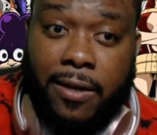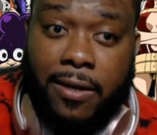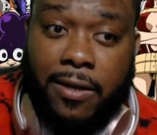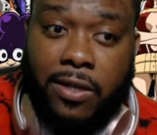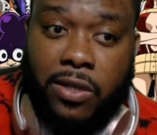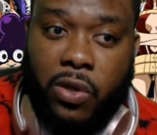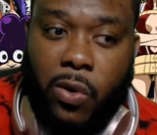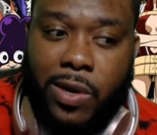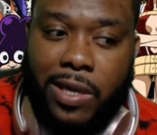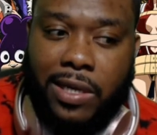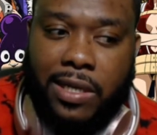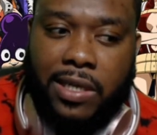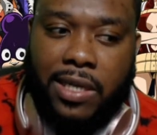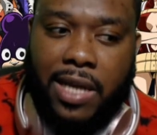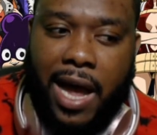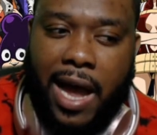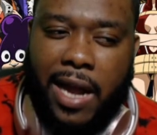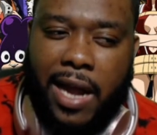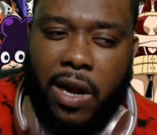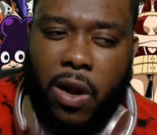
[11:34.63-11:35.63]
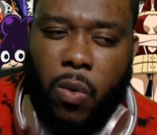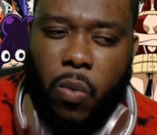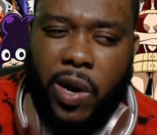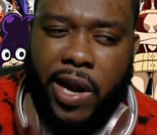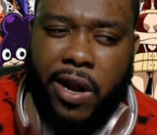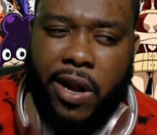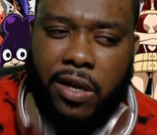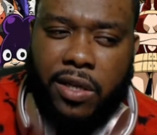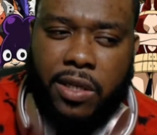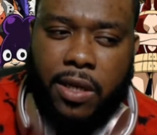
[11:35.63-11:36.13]
So it's kind of
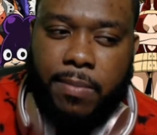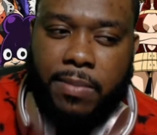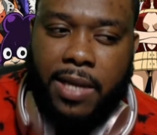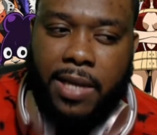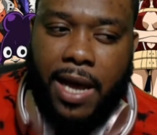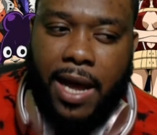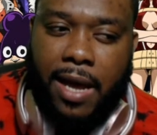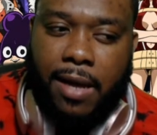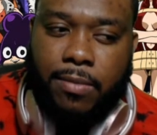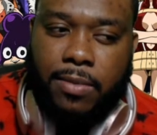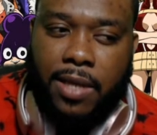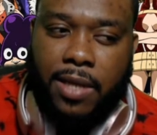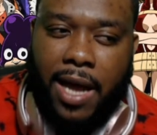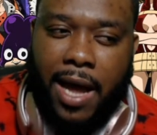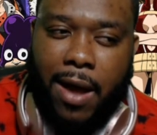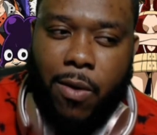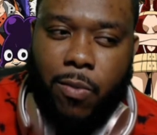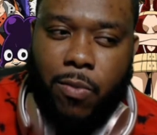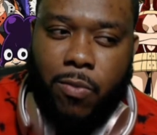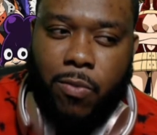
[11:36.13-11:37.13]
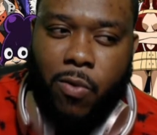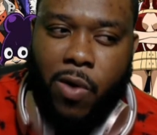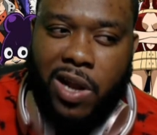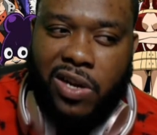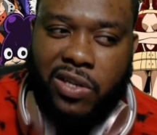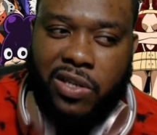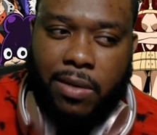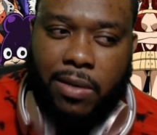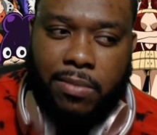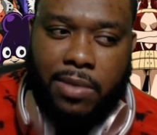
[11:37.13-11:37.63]
weird sometimes. I
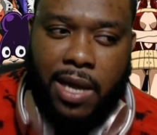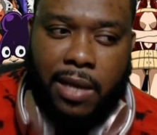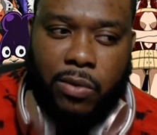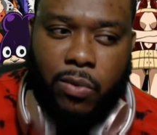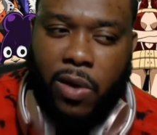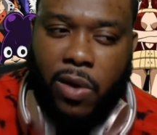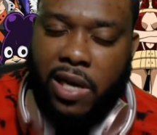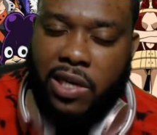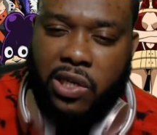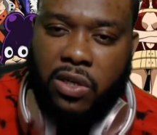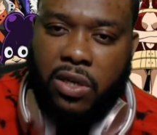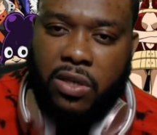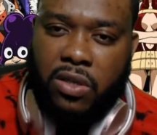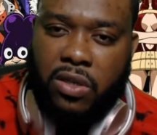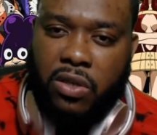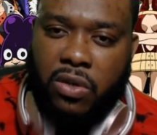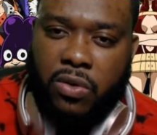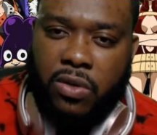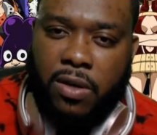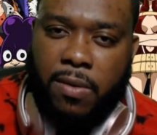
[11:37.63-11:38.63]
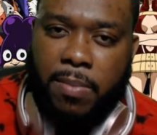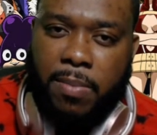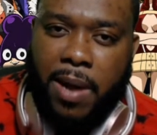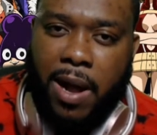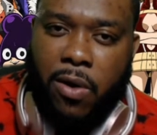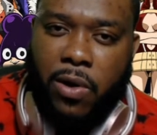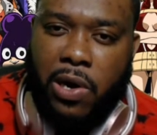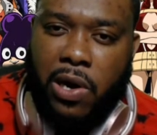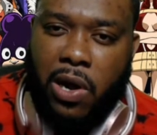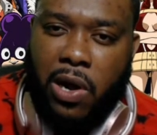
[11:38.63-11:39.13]
wonder sometimes why she doesn't use her
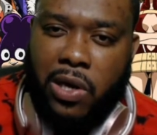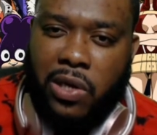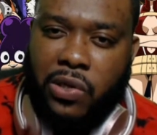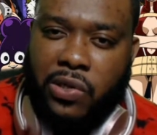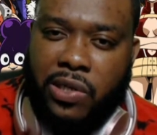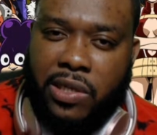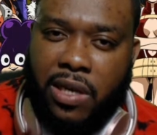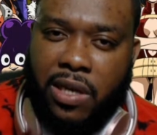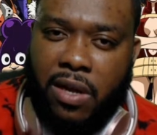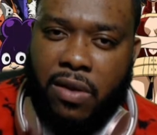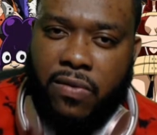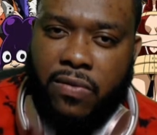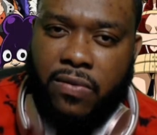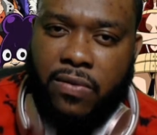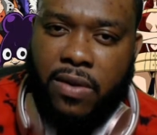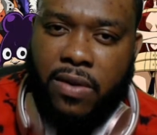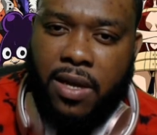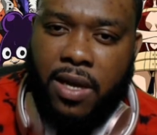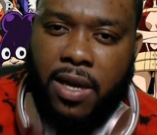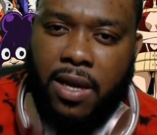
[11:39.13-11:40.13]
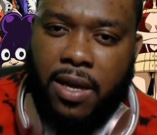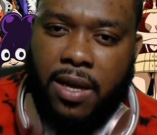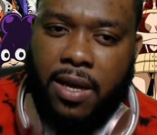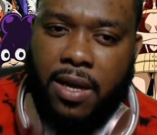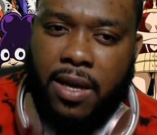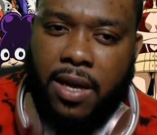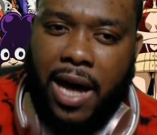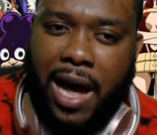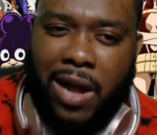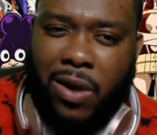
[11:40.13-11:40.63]
power on herself.
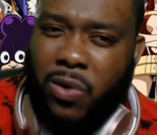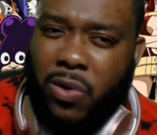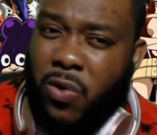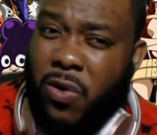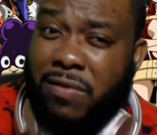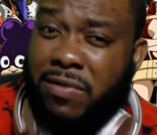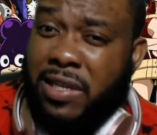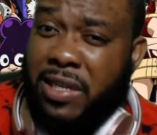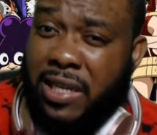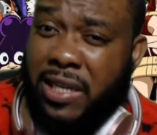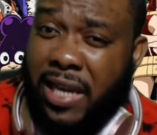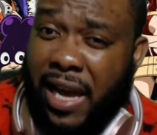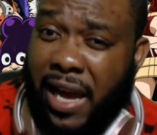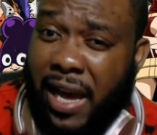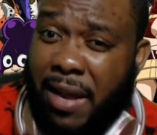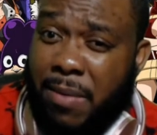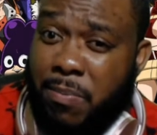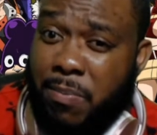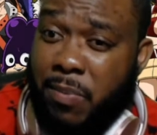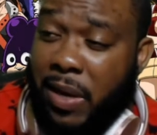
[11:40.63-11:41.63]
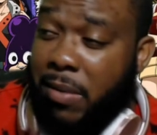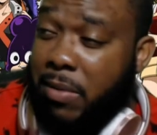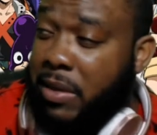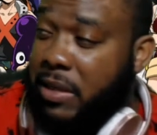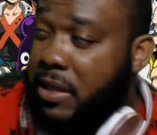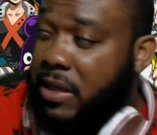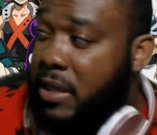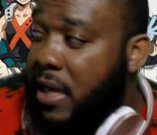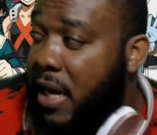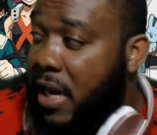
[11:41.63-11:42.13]
I don't know if she can. Maybe
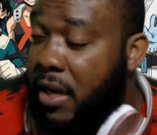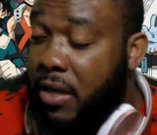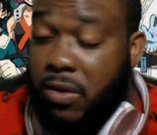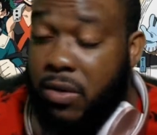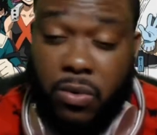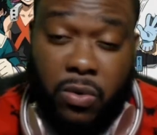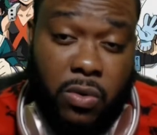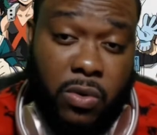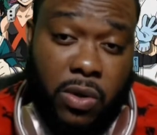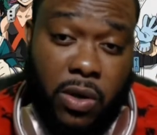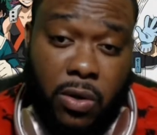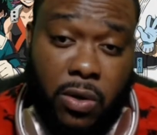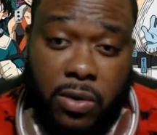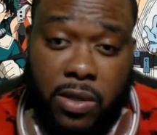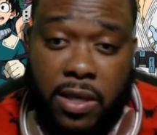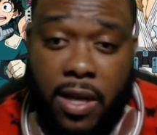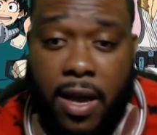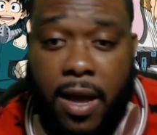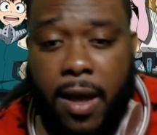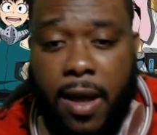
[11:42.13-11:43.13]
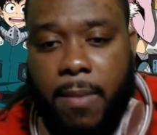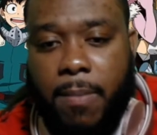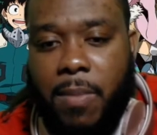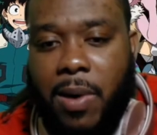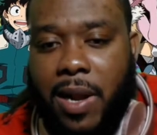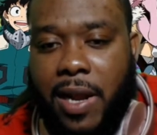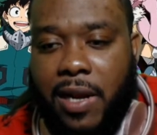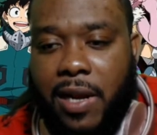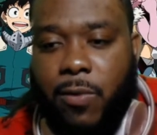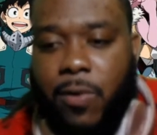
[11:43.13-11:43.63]
she can't. Who knows?
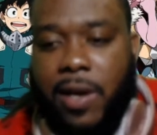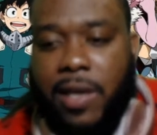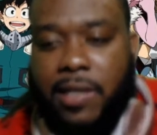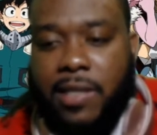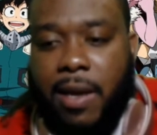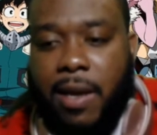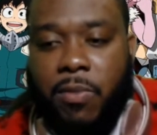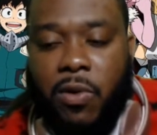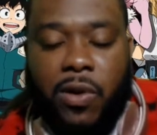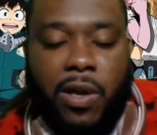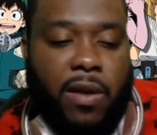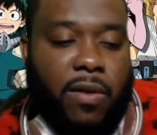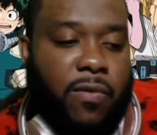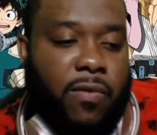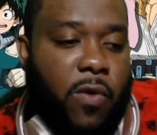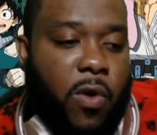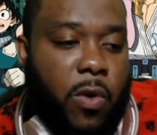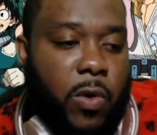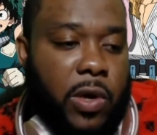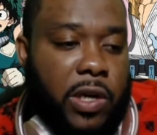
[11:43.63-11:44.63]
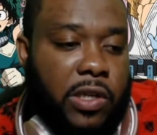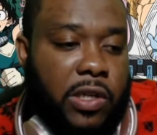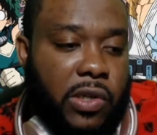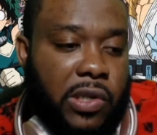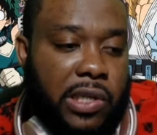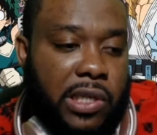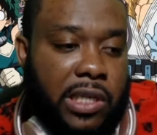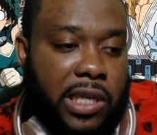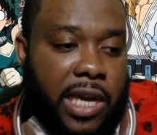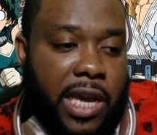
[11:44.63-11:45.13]
But anyways, I'm looking forward
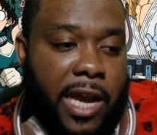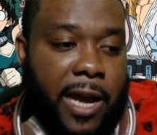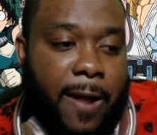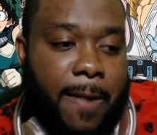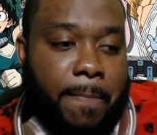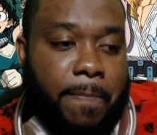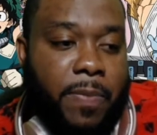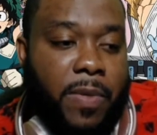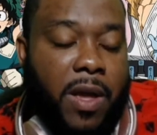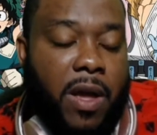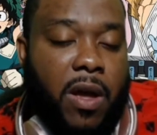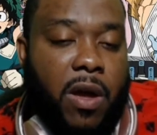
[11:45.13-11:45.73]
to seeing